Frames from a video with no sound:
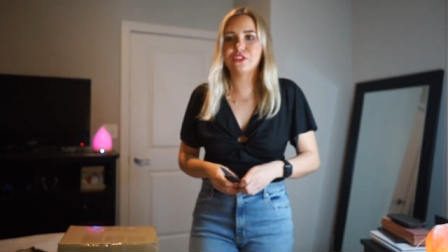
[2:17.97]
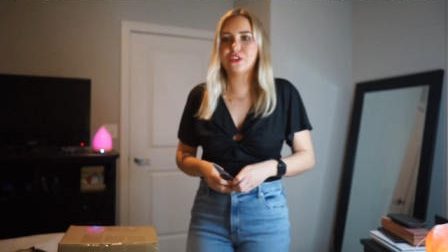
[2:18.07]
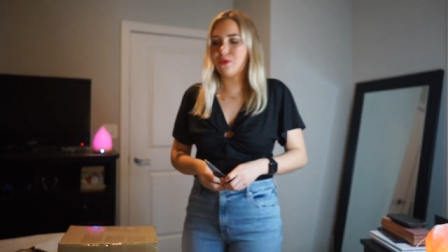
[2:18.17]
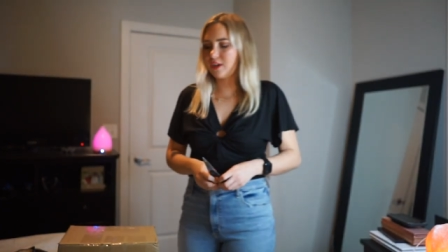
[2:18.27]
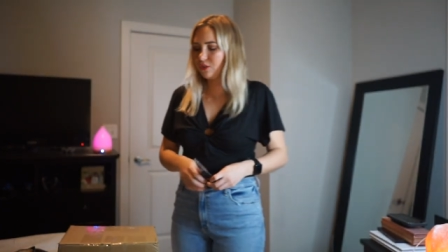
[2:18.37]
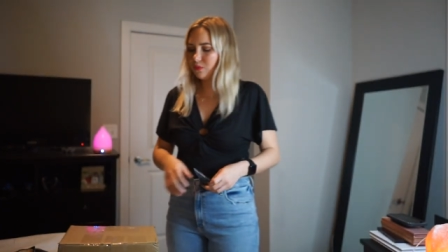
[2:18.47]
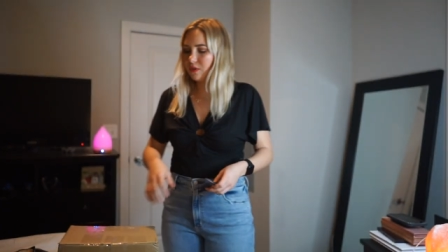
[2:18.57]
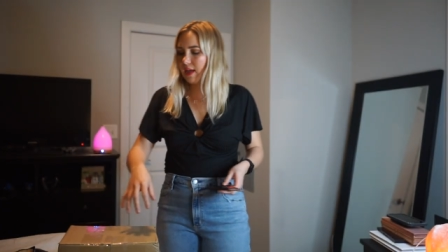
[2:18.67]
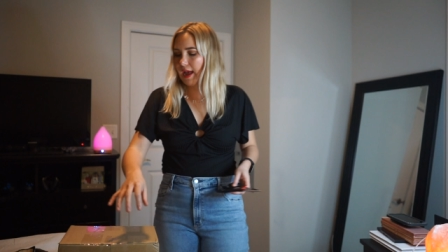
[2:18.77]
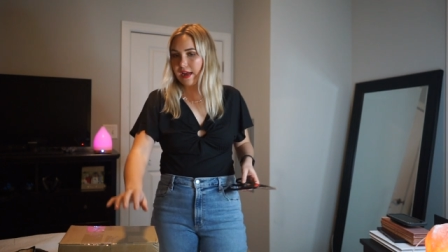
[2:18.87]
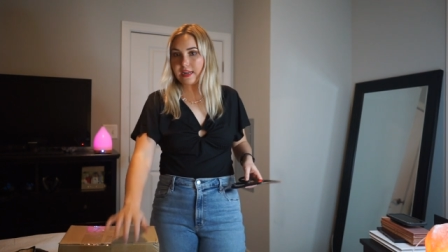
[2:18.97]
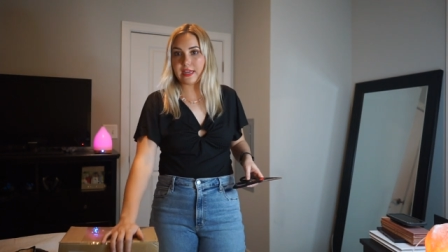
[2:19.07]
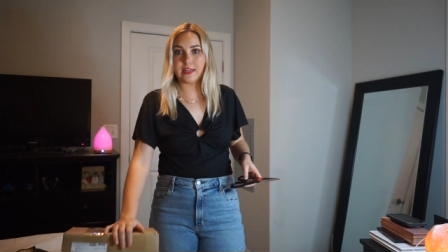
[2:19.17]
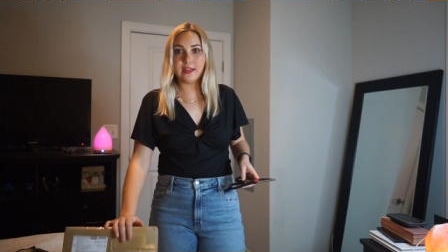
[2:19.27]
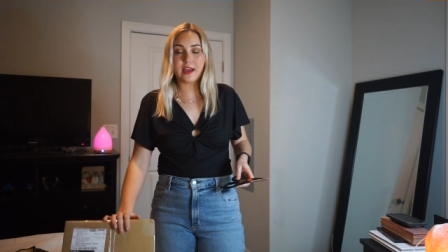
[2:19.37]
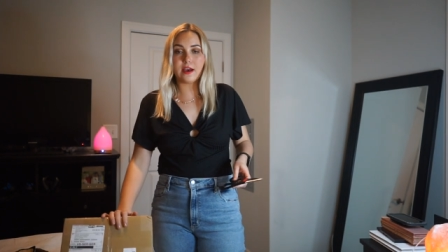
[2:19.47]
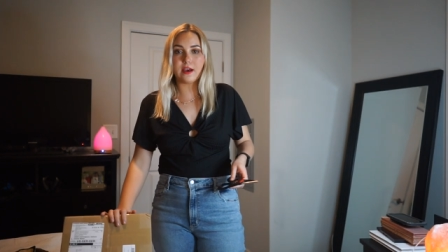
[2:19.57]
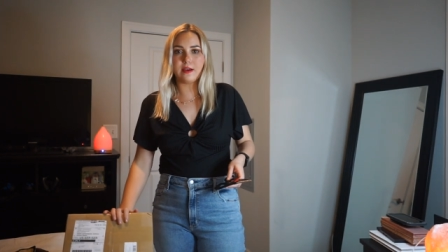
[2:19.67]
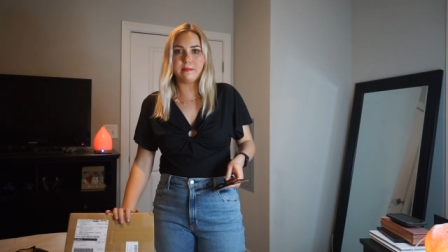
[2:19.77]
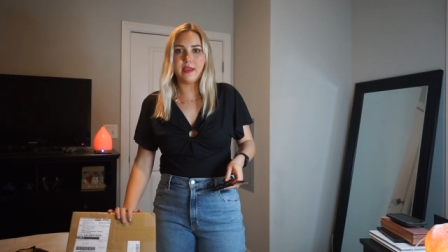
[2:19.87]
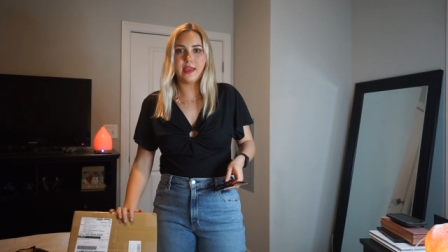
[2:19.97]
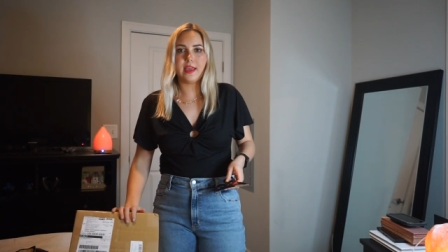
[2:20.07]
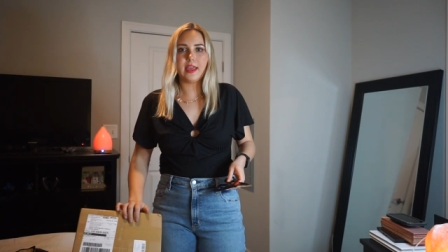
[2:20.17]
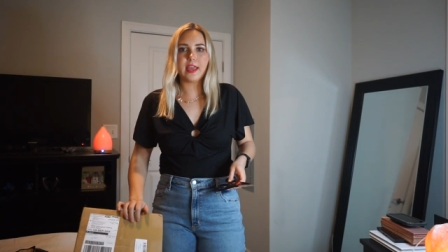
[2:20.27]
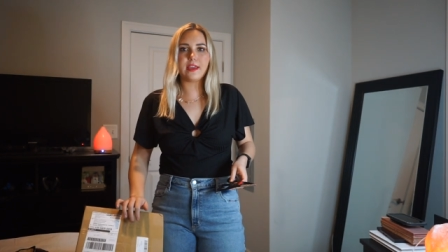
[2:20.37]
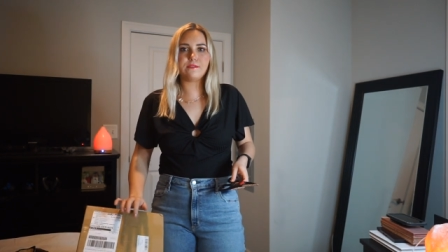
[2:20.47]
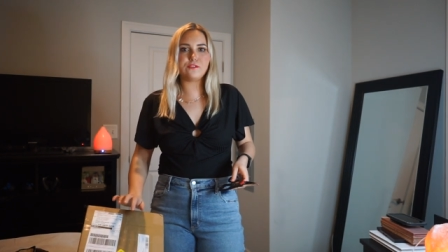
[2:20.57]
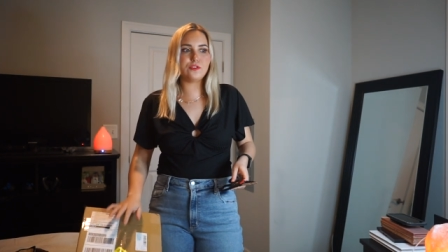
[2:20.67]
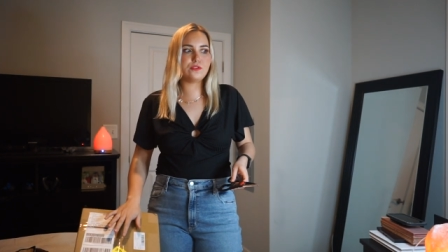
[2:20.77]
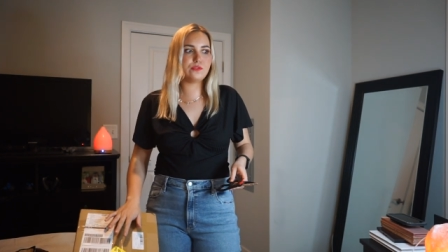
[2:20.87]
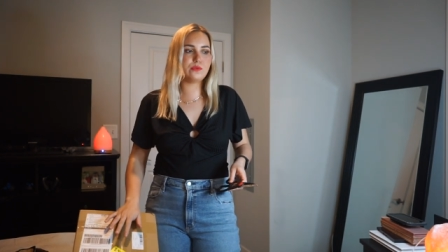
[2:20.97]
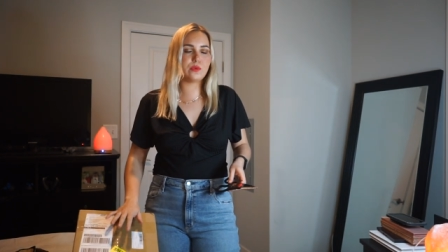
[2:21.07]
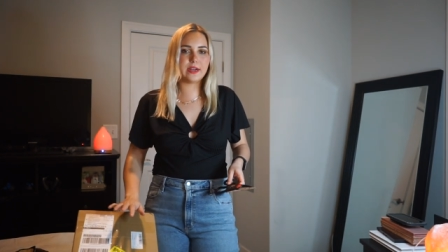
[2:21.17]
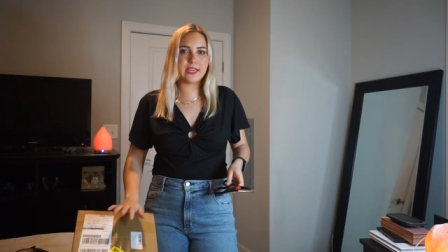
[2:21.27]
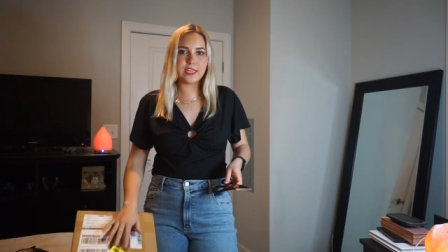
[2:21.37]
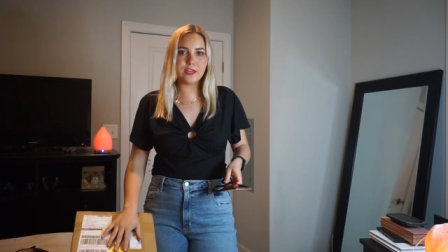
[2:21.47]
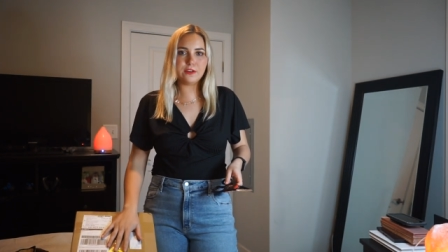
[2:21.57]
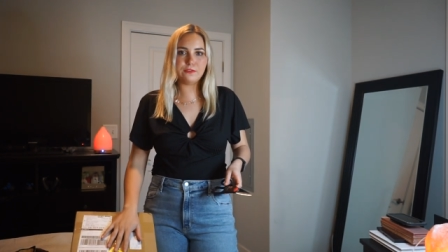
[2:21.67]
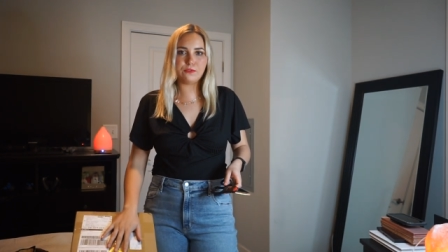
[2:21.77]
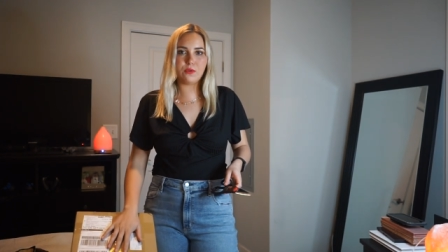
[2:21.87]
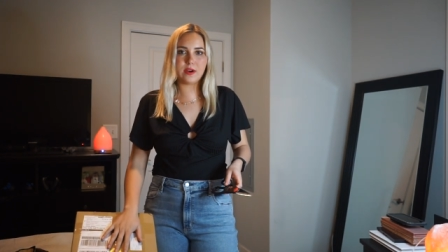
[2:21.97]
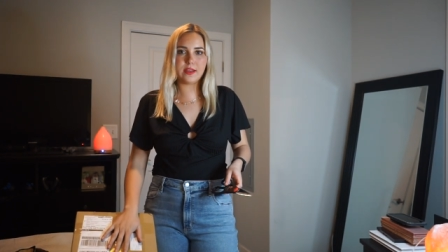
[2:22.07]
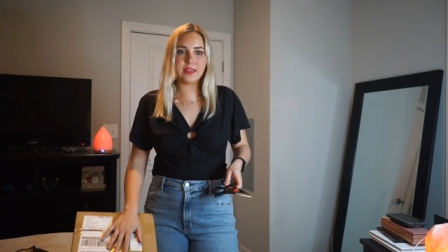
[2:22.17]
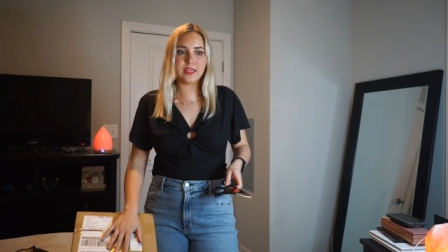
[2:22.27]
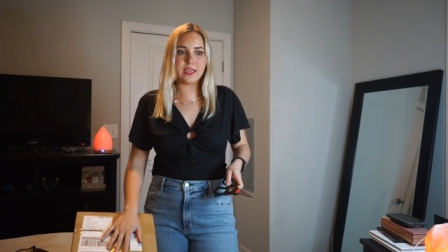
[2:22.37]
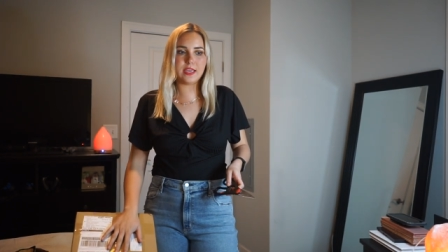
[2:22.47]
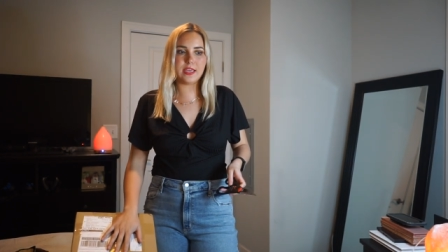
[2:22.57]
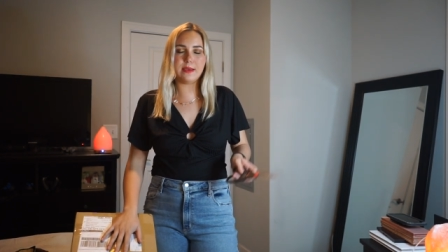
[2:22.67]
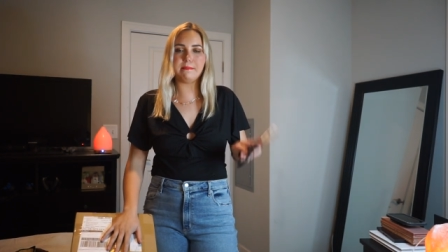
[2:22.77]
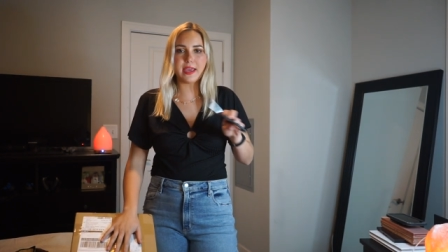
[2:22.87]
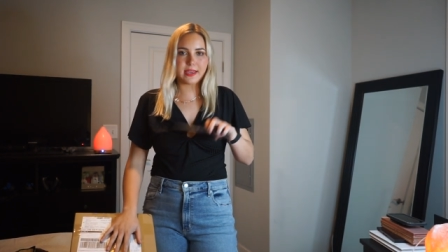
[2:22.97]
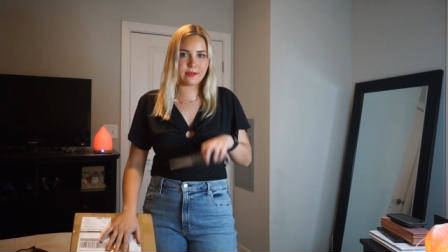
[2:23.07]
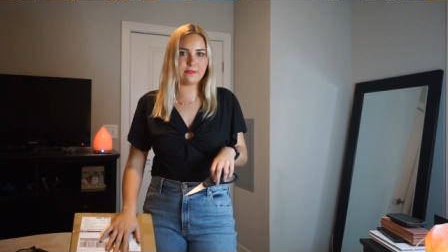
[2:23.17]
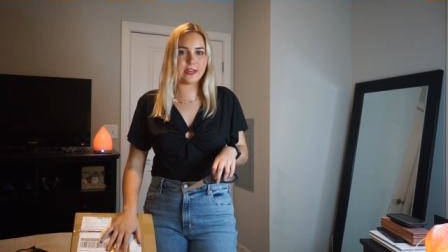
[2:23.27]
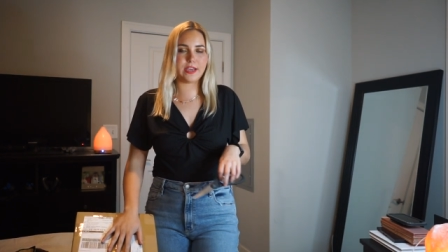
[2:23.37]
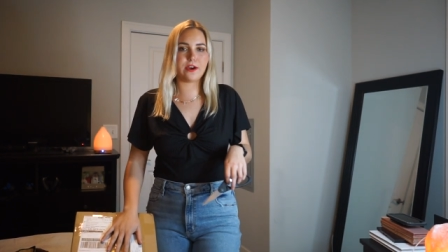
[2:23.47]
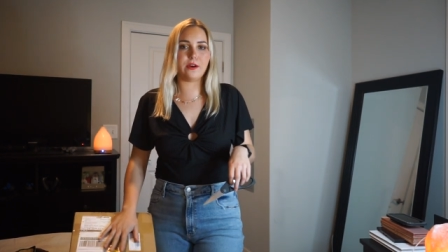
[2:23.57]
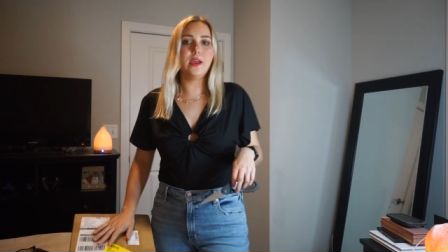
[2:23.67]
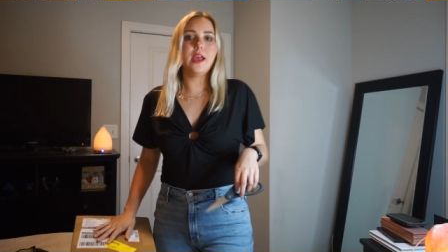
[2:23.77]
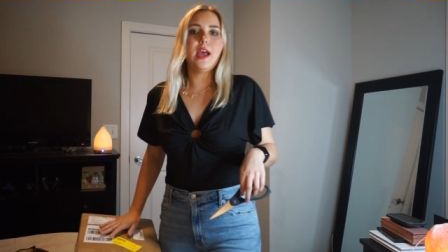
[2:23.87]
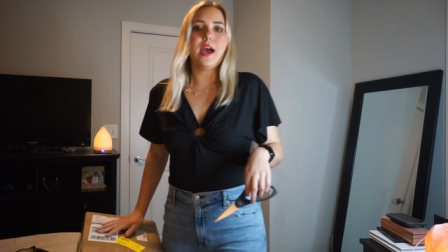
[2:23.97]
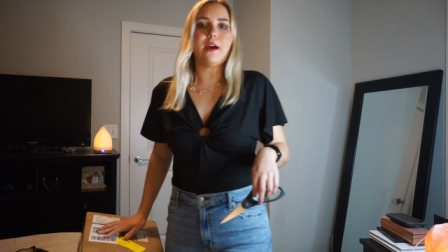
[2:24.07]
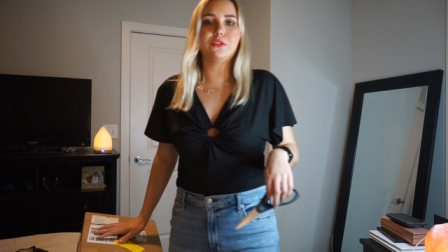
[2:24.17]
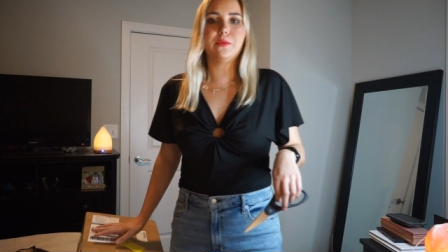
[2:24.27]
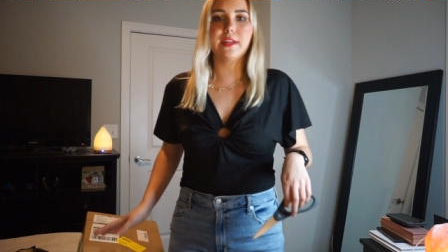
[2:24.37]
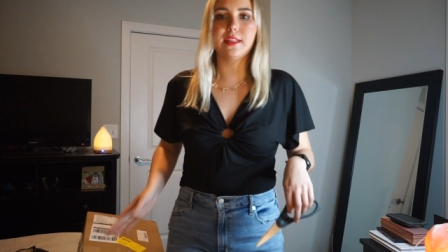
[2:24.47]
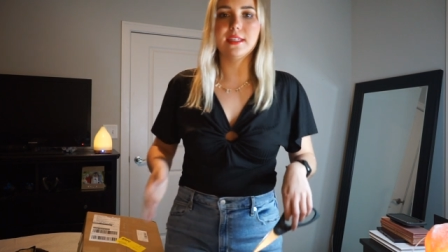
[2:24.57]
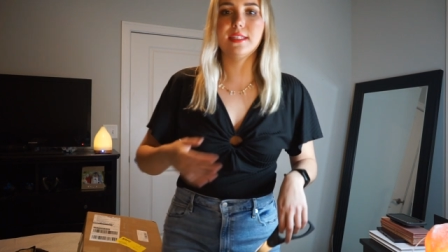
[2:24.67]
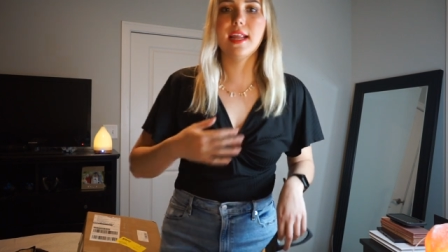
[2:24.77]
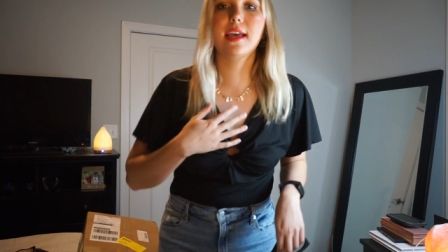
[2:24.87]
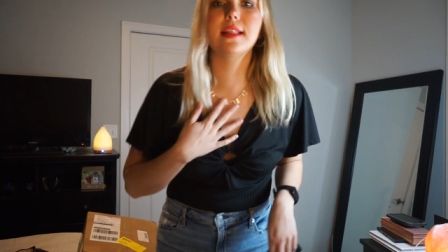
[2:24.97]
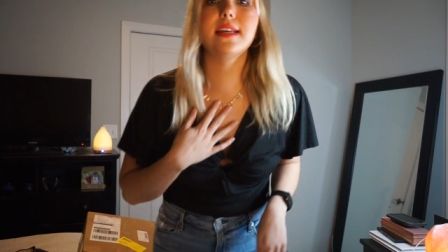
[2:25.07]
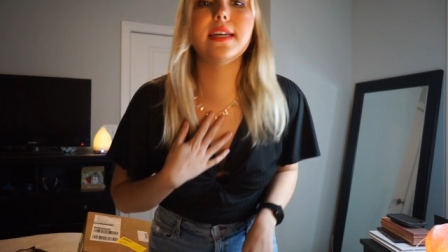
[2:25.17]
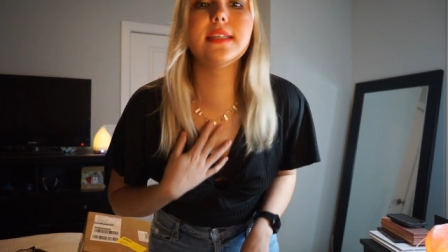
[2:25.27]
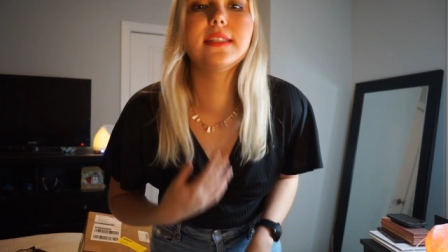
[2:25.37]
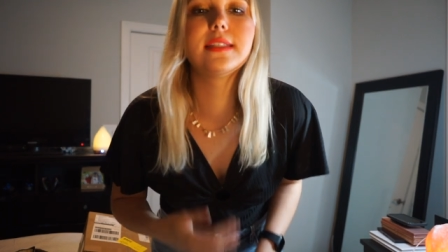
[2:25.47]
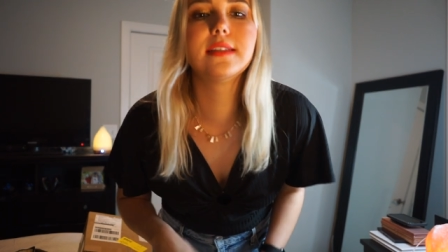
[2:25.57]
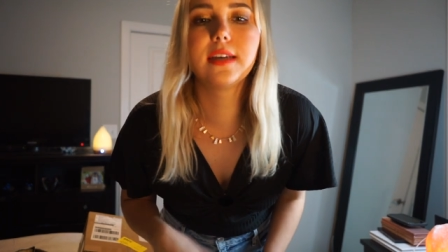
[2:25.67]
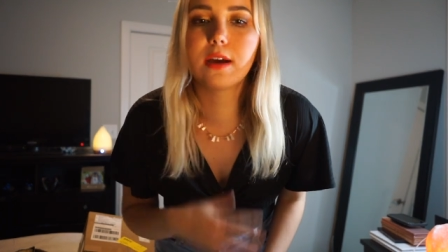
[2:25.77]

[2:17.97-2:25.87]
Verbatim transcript: so I just want to add in um, if you were here for the makeup video, I was wearing this necklace.